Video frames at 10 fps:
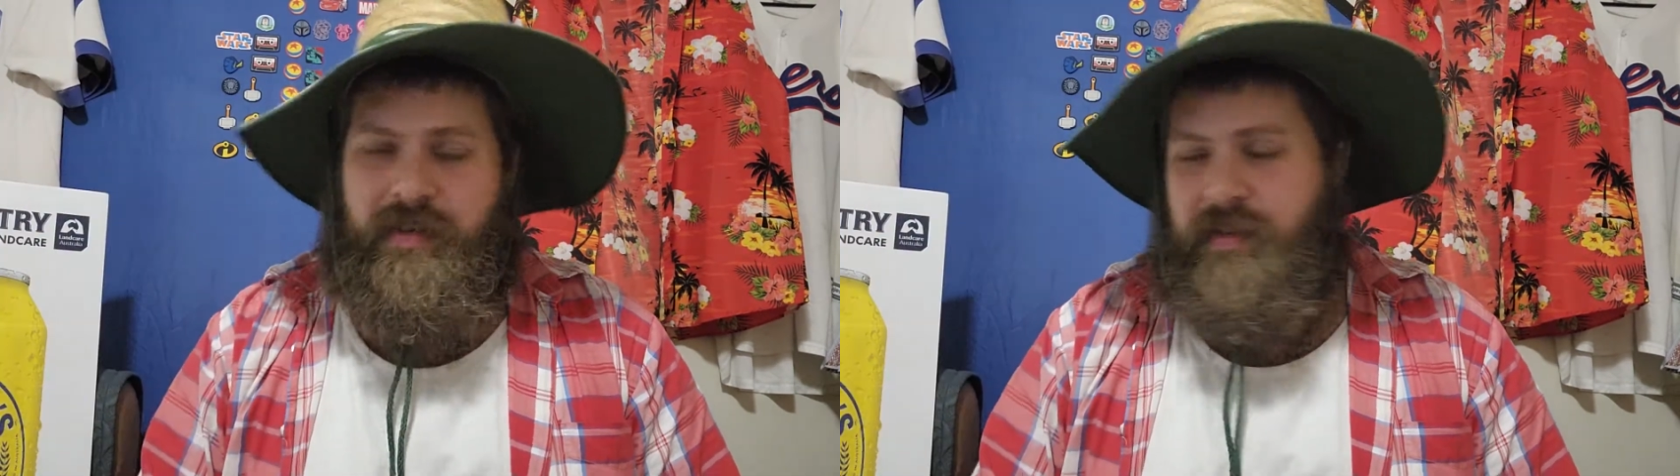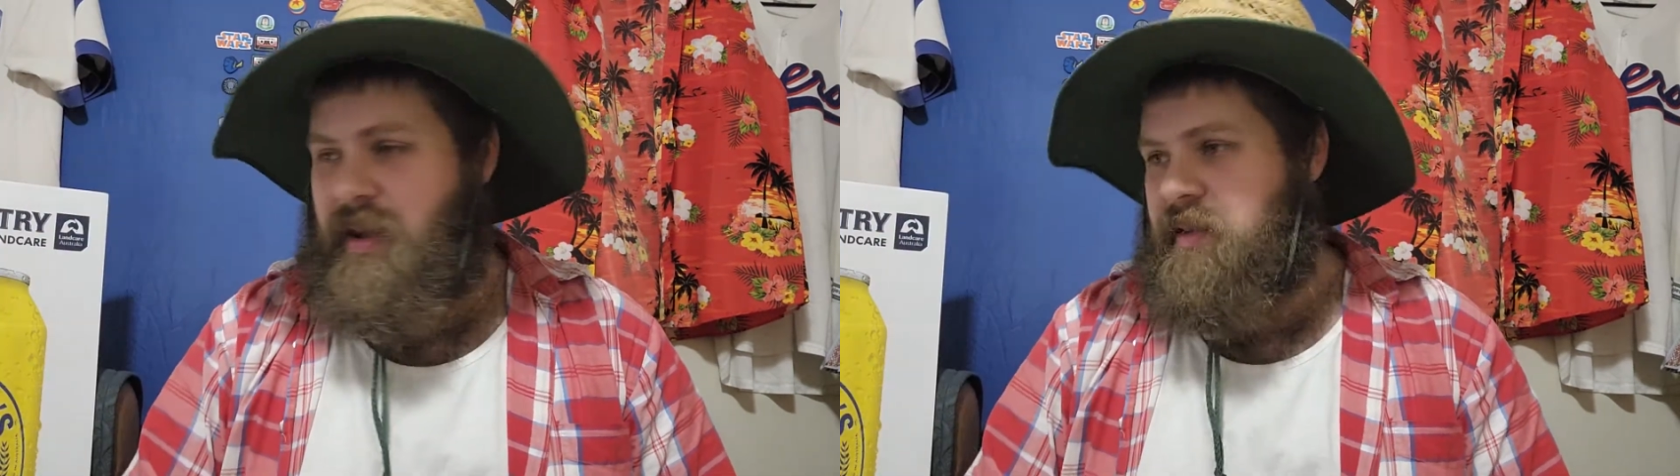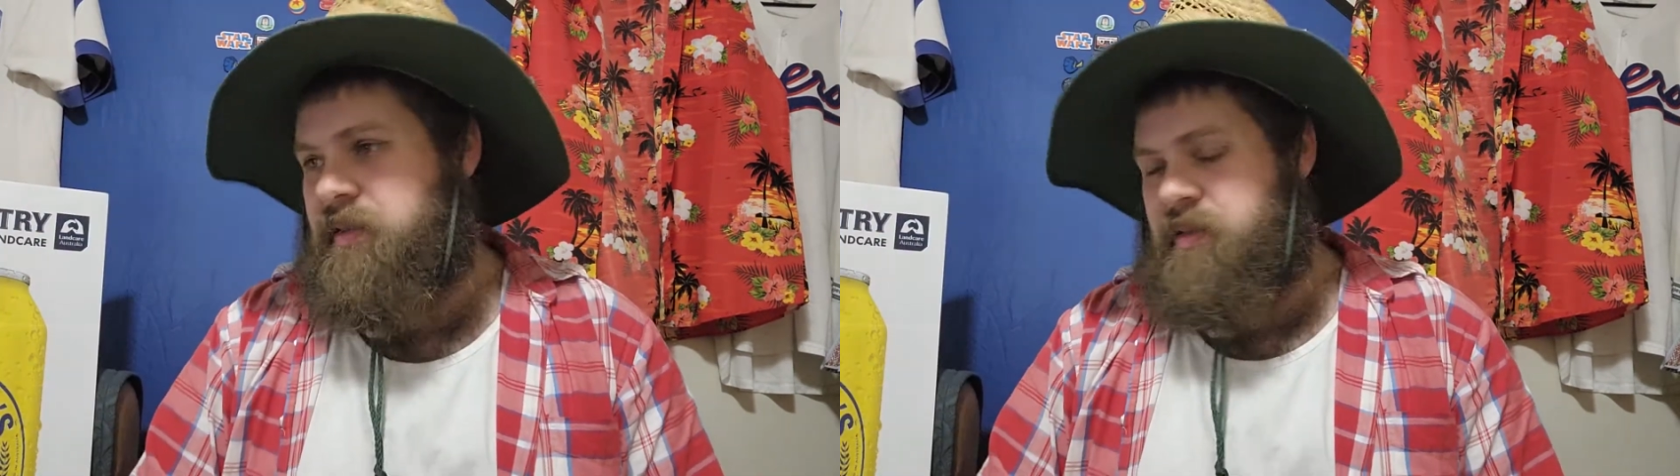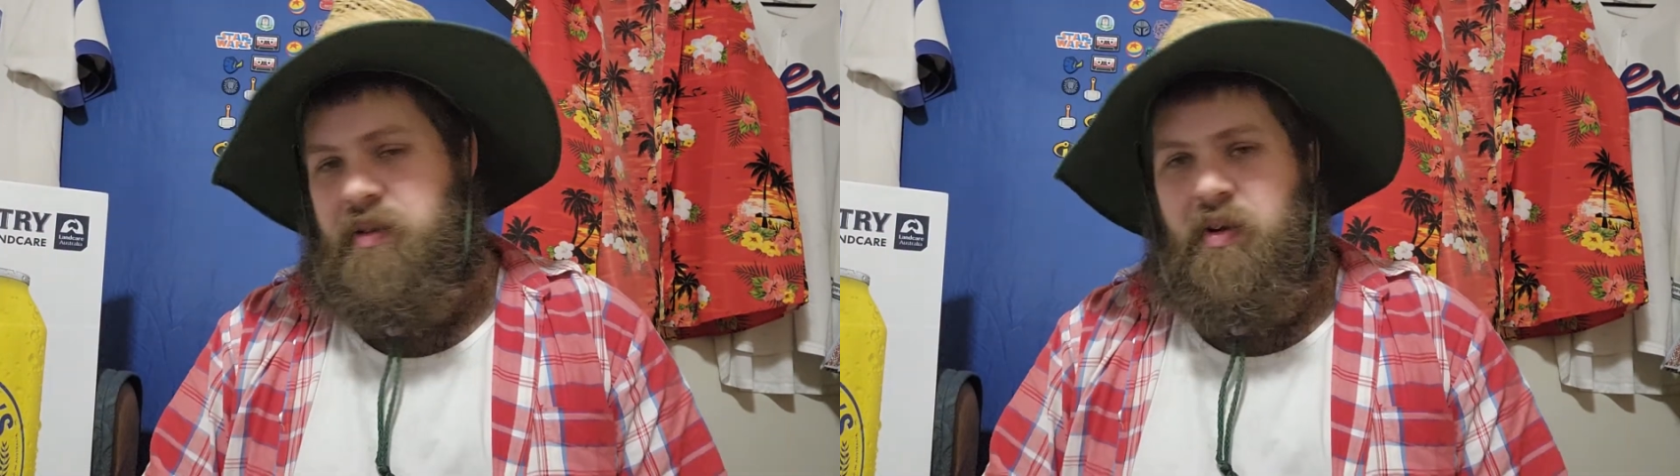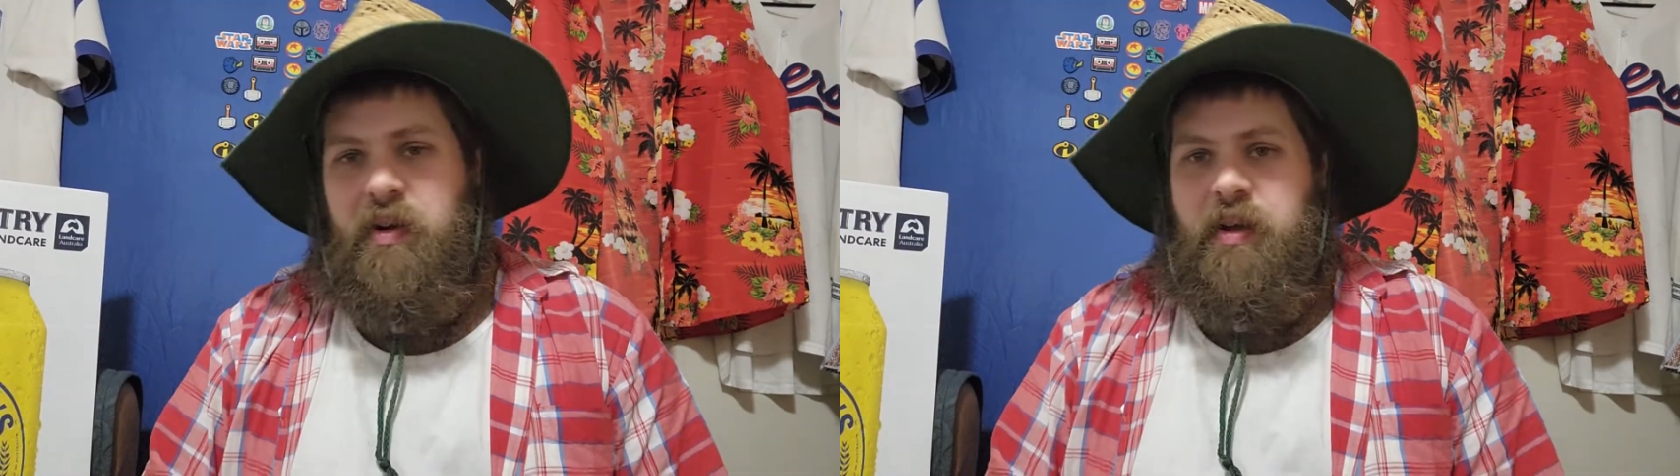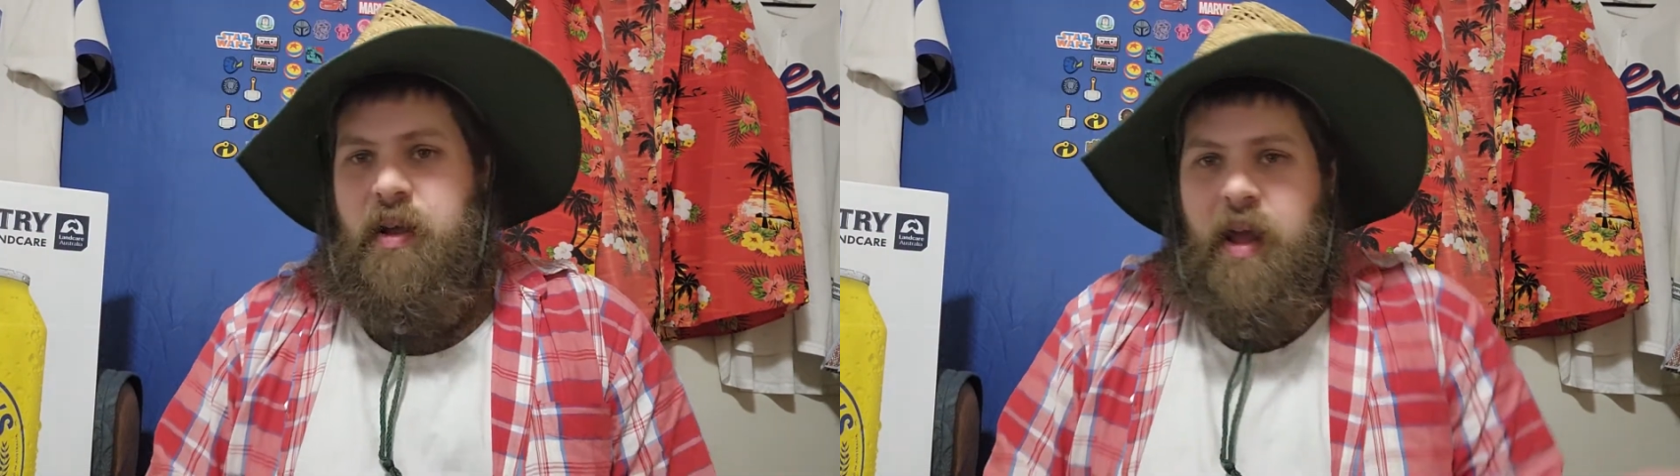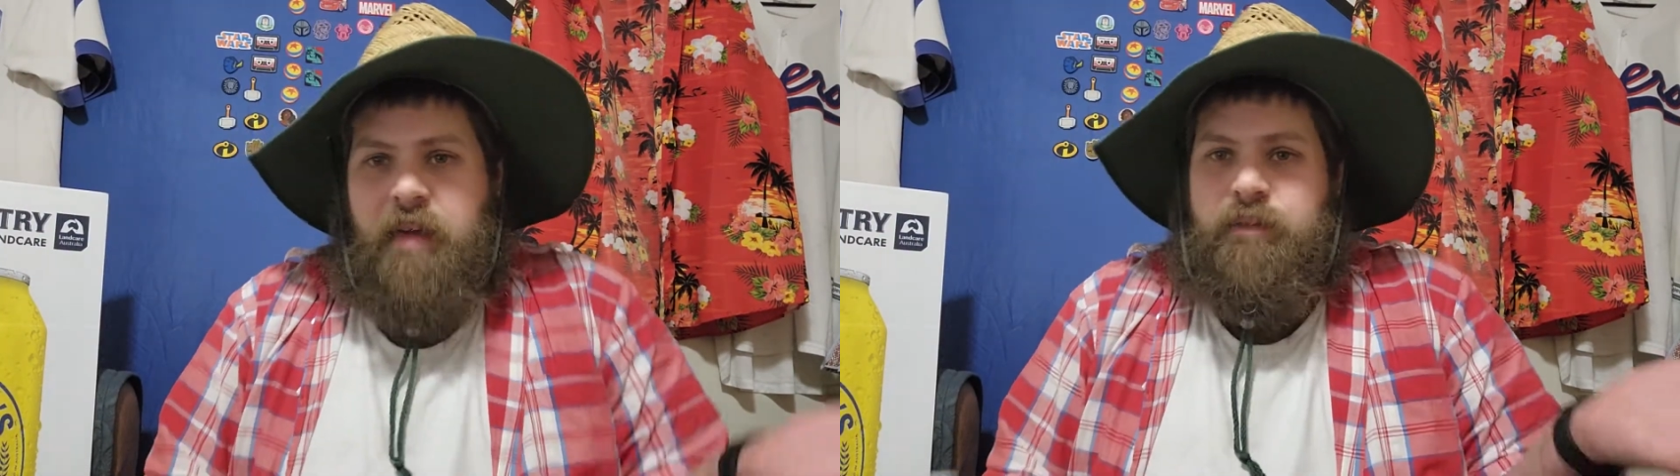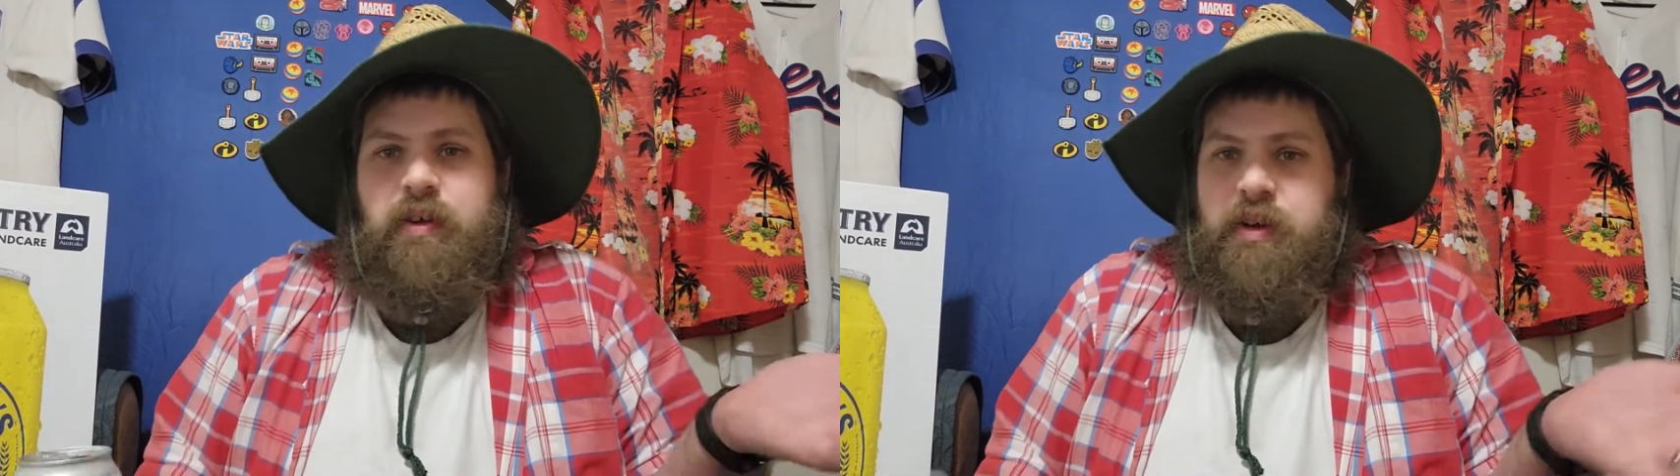that I can
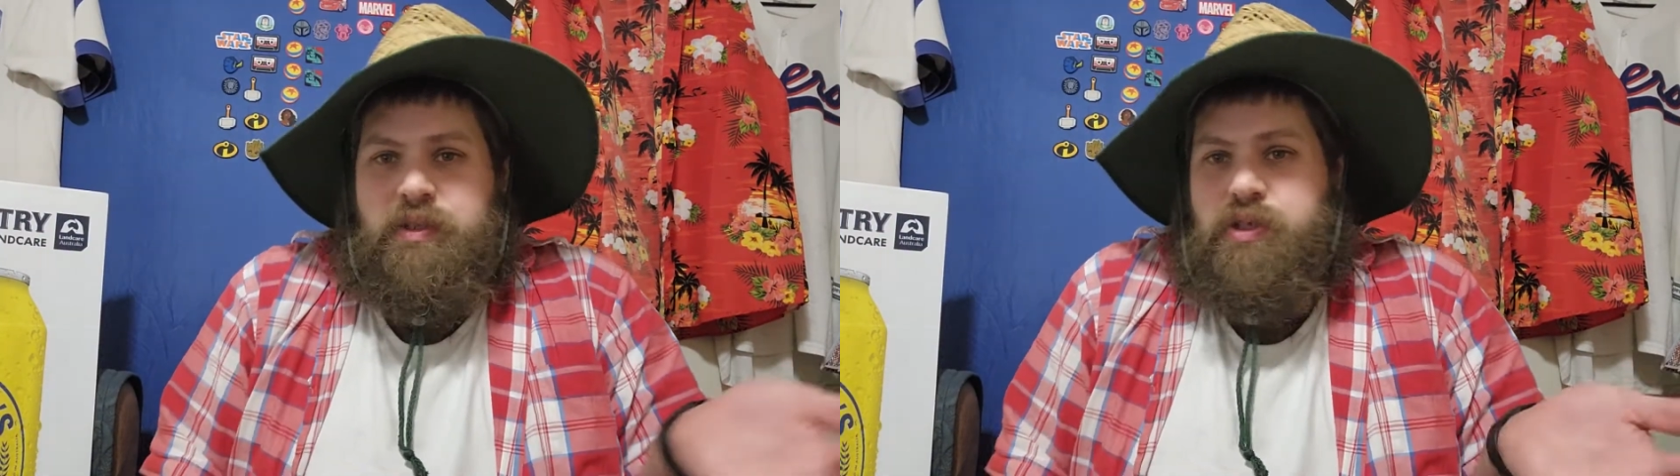have, I can